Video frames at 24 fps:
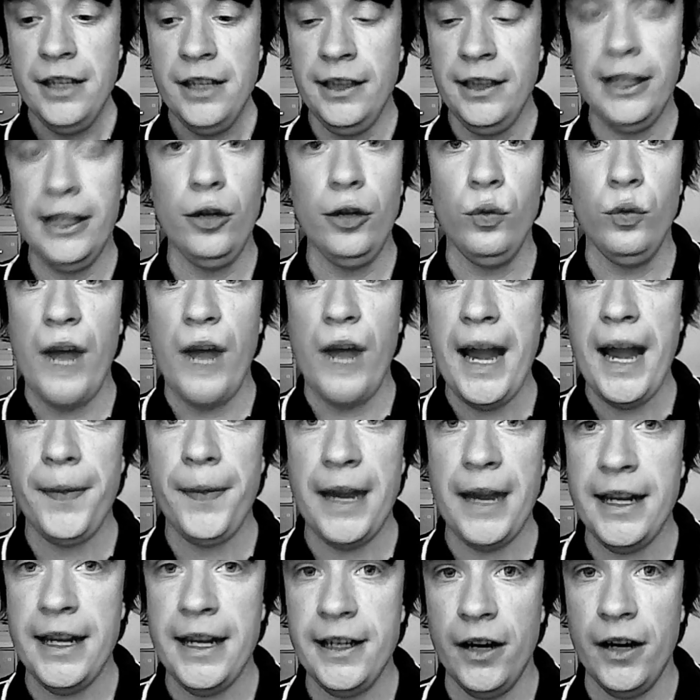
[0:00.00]
little rant
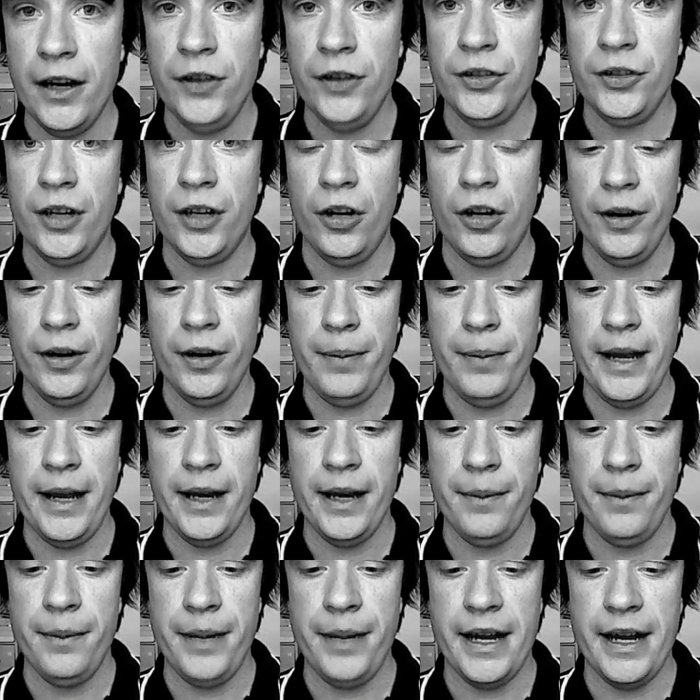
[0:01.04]
that he goes on
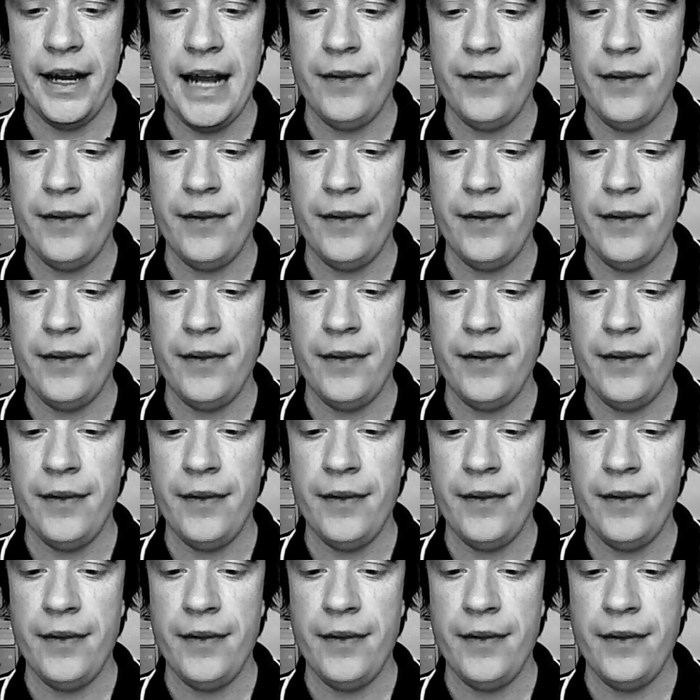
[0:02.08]
about